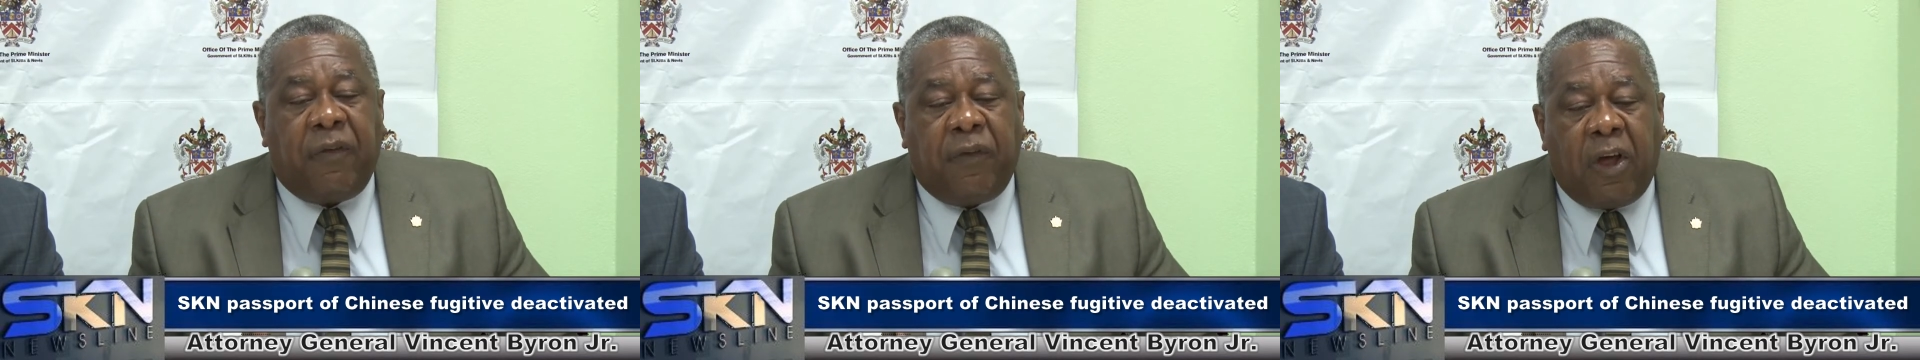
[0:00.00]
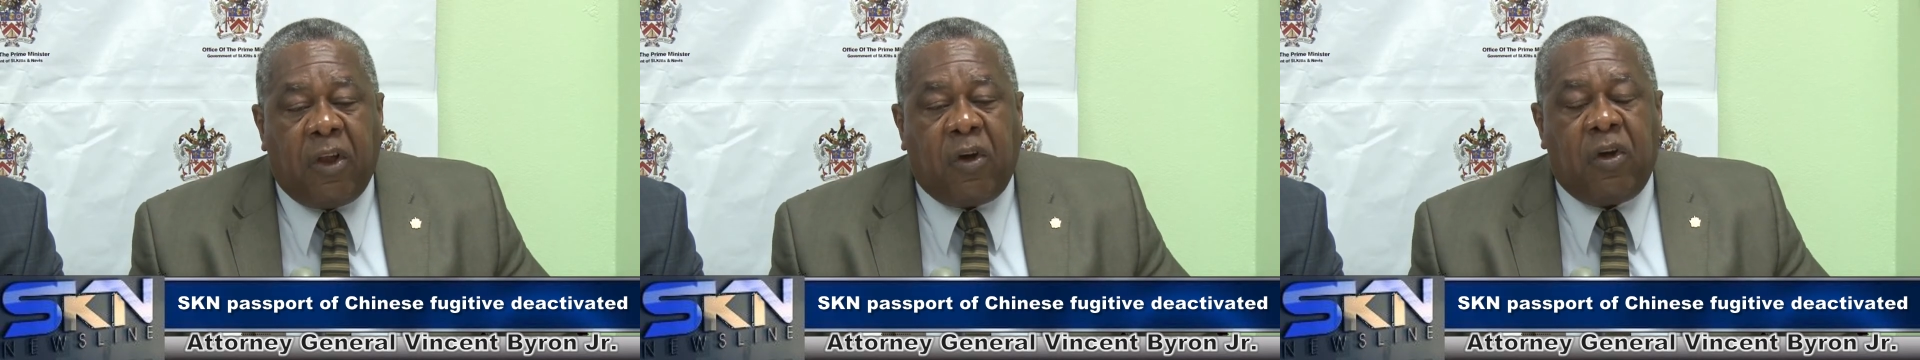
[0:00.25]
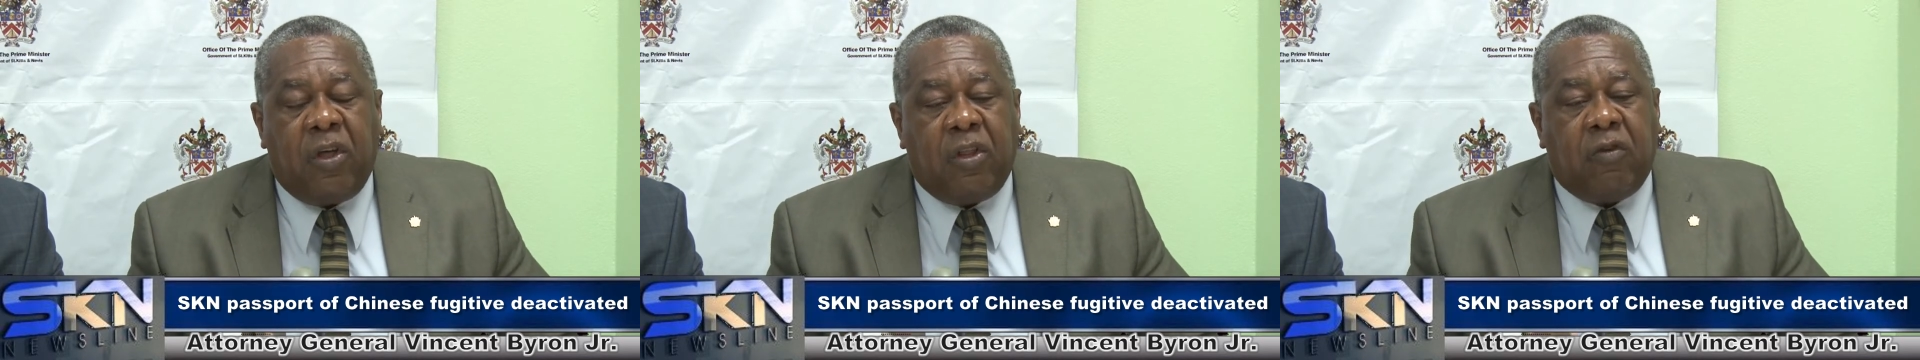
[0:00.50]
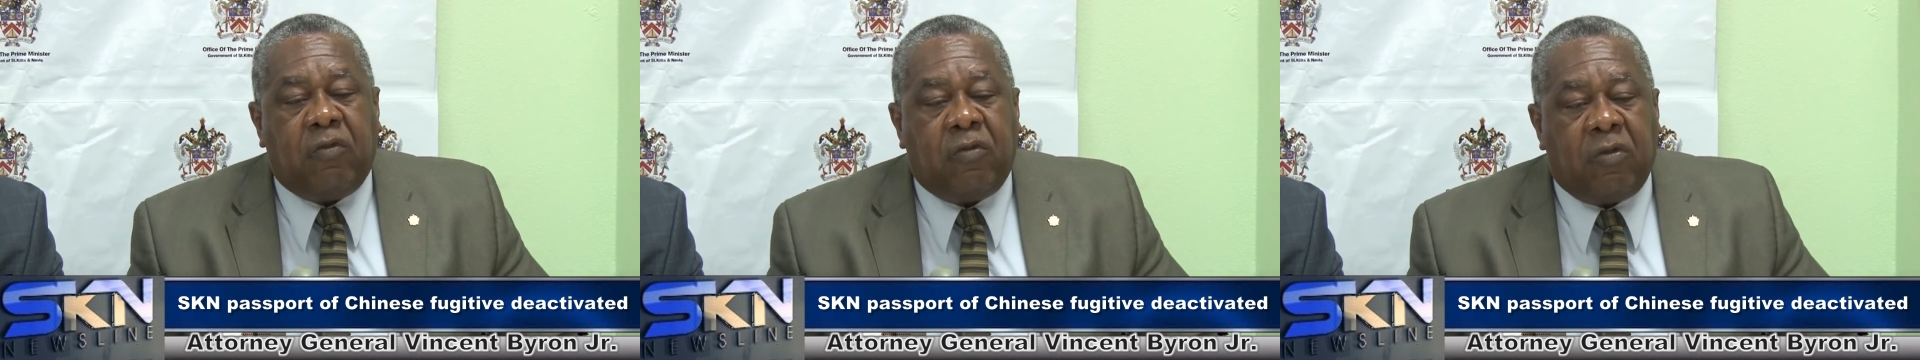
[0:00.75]
follow
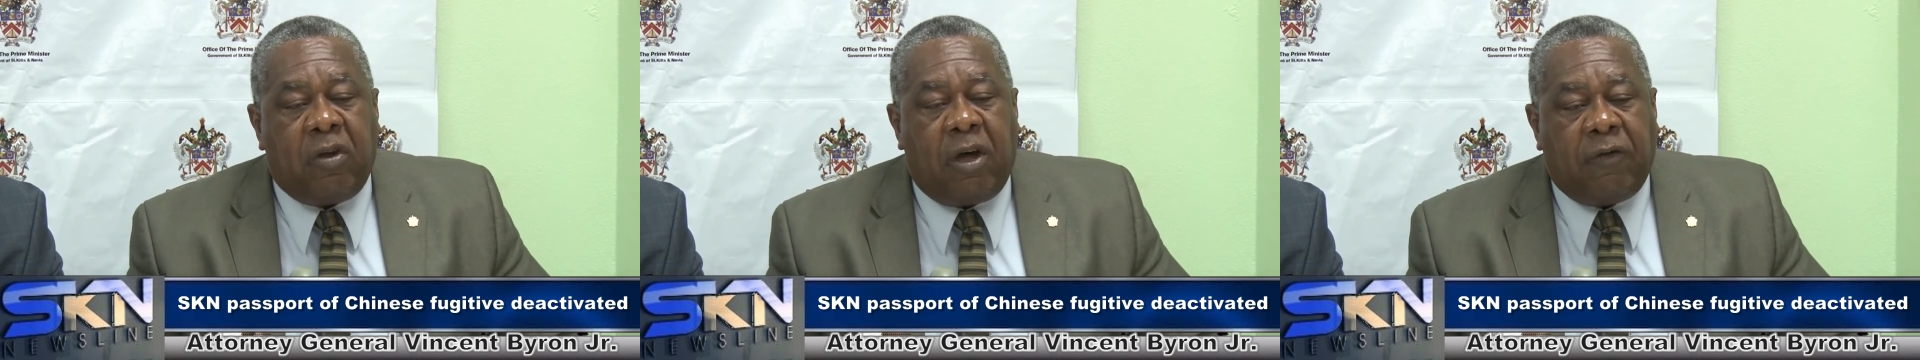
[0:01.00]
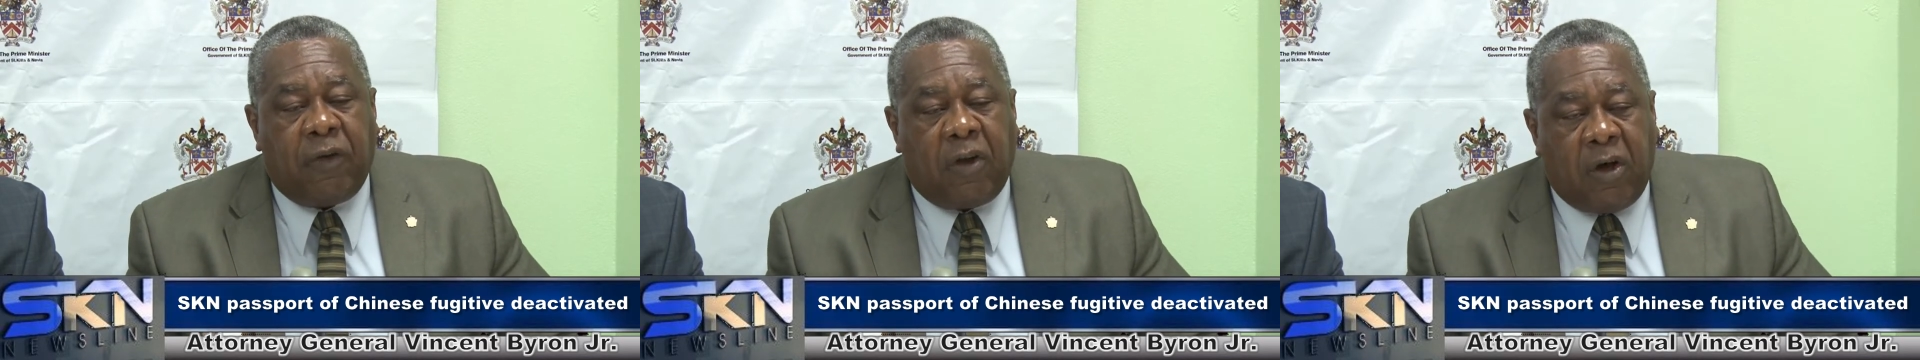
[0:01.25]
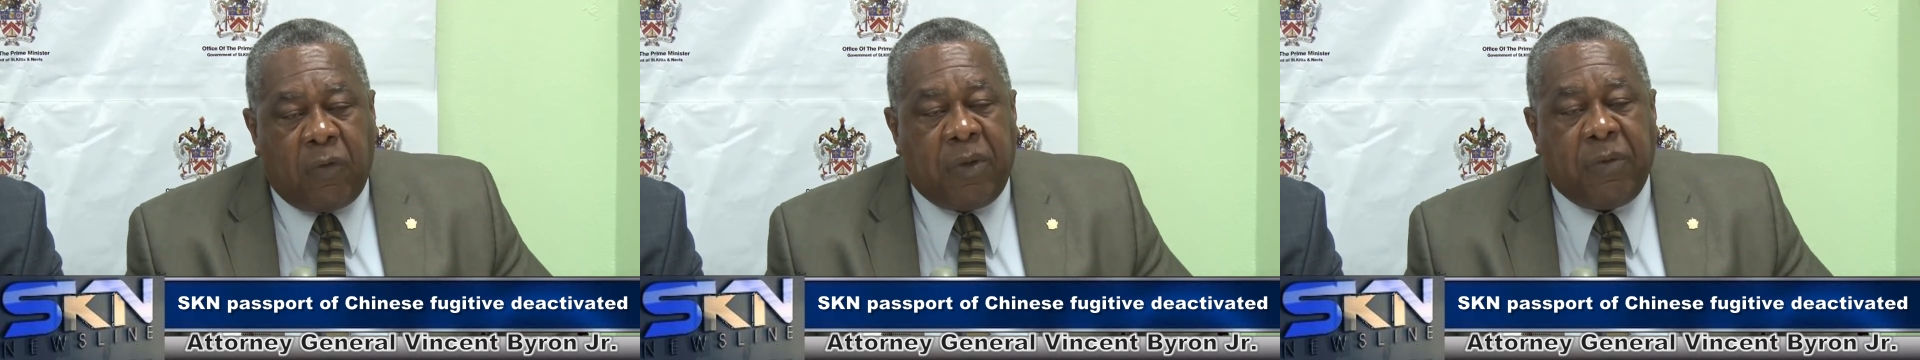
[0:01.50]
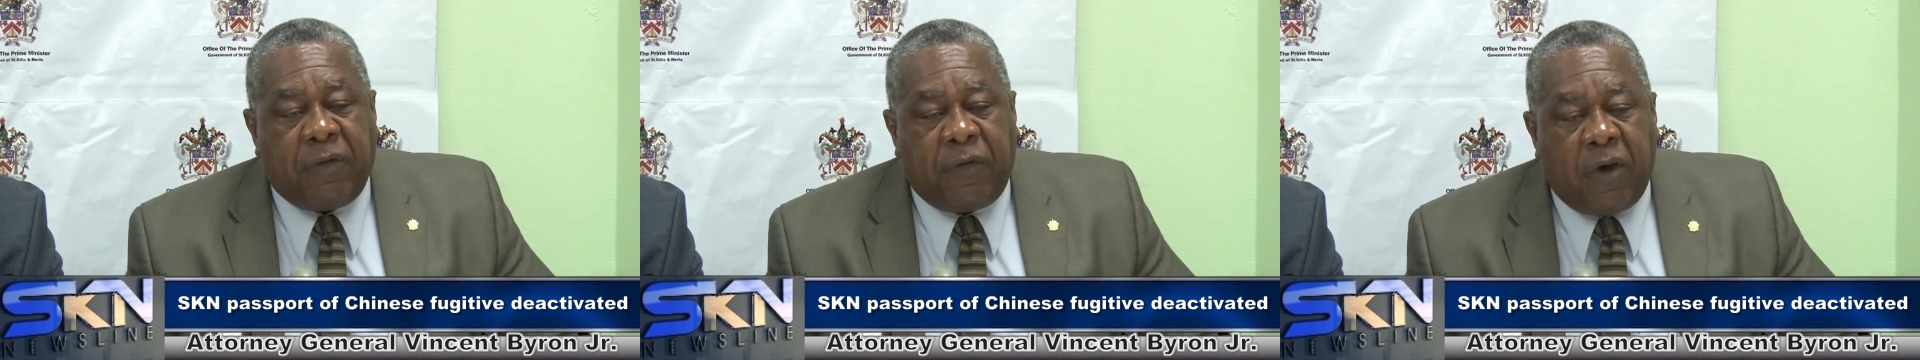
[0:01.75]
the rule of law. We
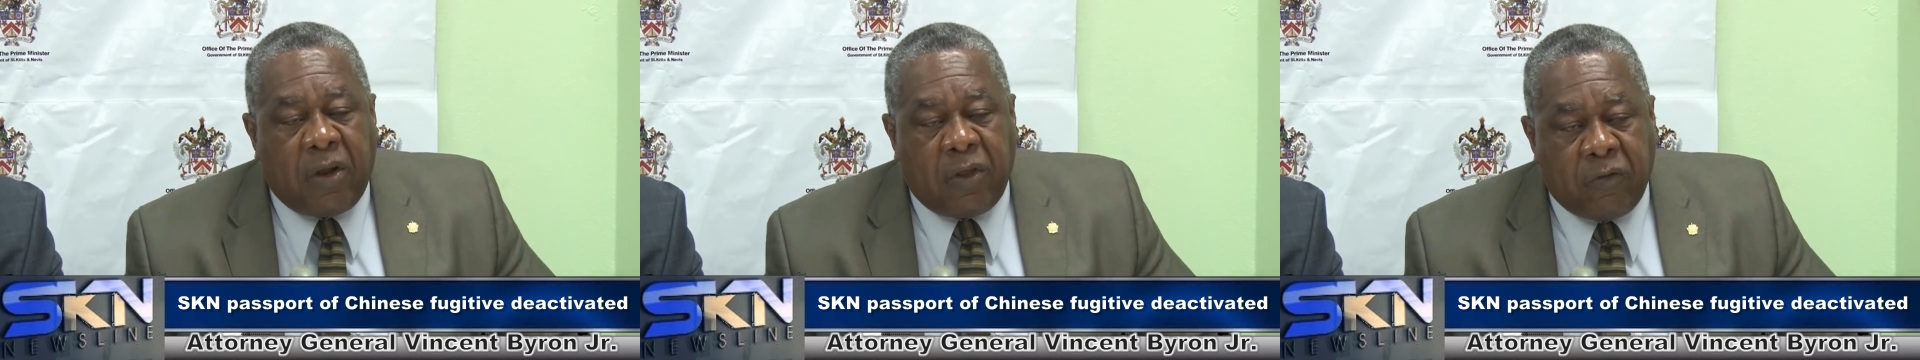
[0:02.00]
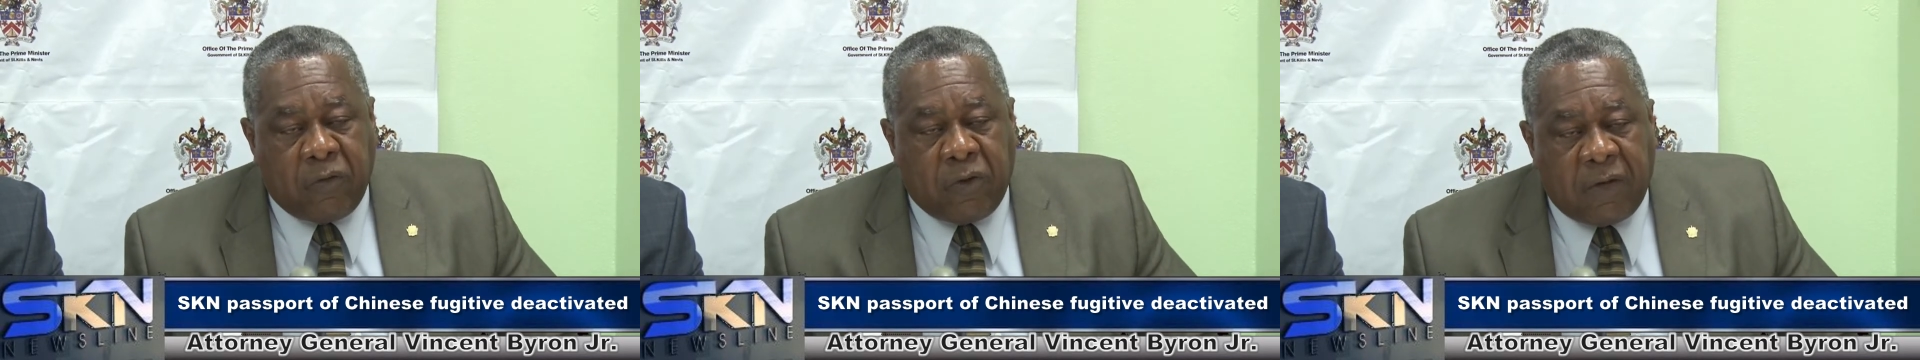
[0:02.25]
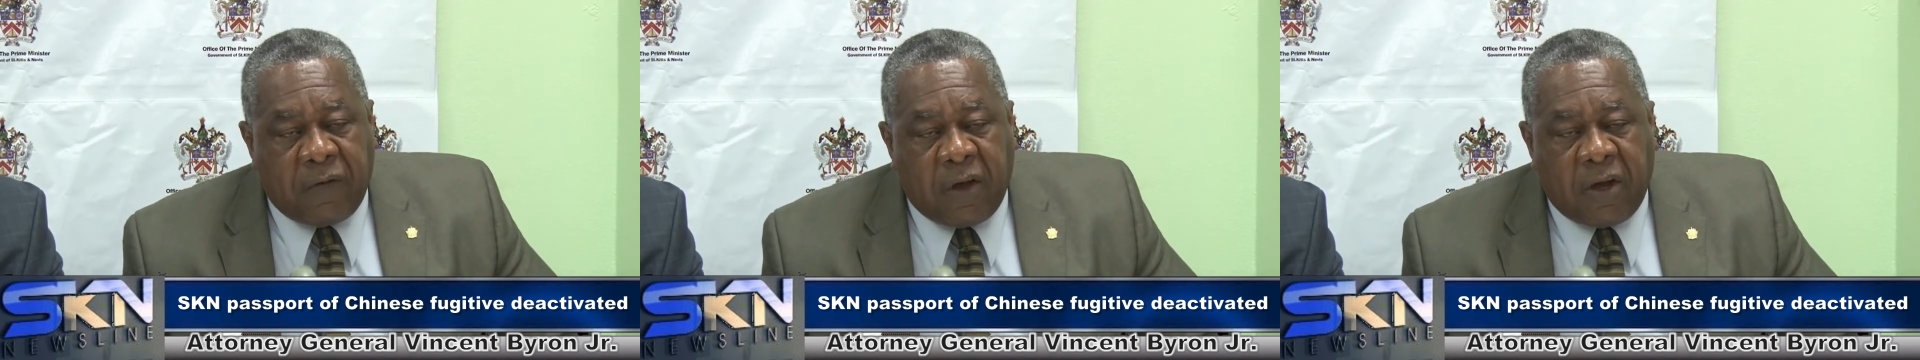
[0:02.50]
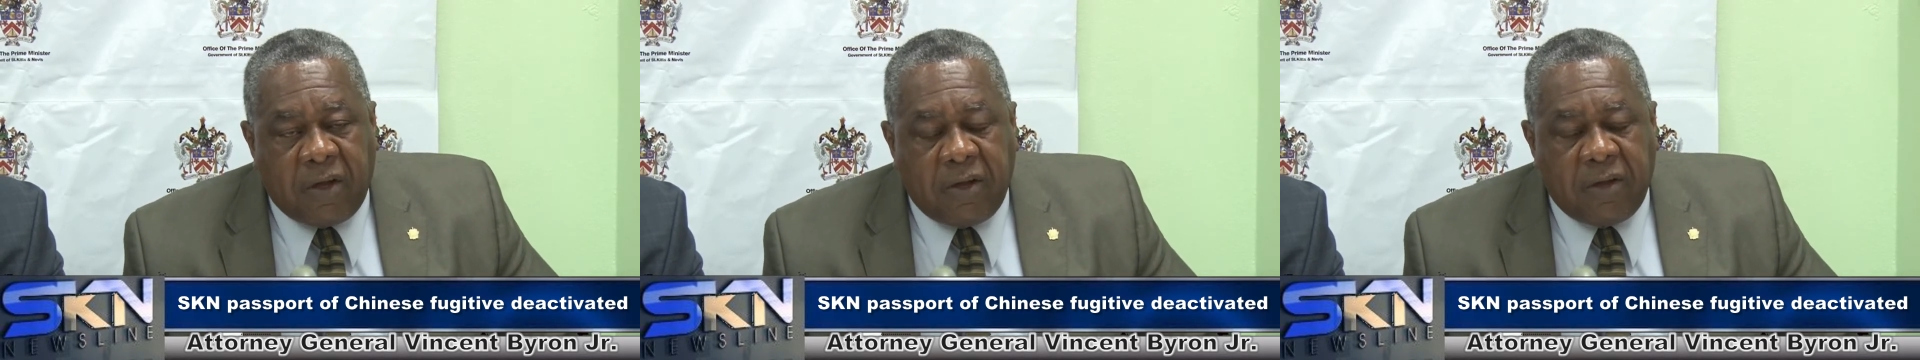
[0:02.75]
will follow the rule of law.